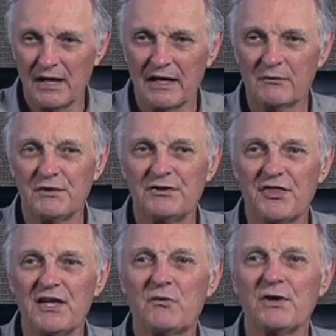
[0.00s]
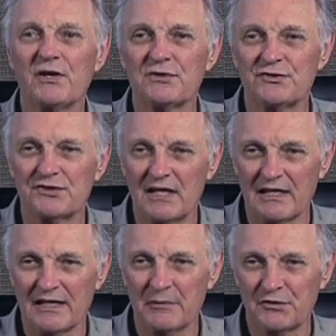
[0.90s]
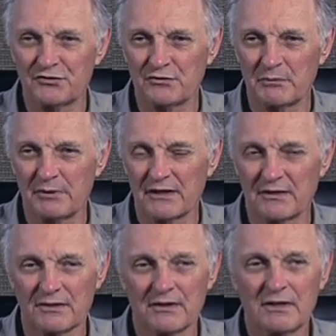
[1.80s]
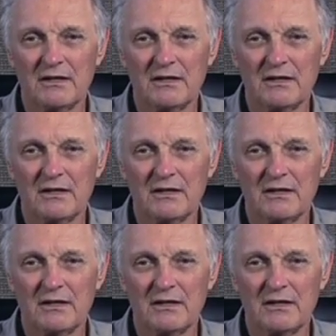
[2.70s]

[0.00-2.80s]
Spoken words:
and we think we understand that mystery better,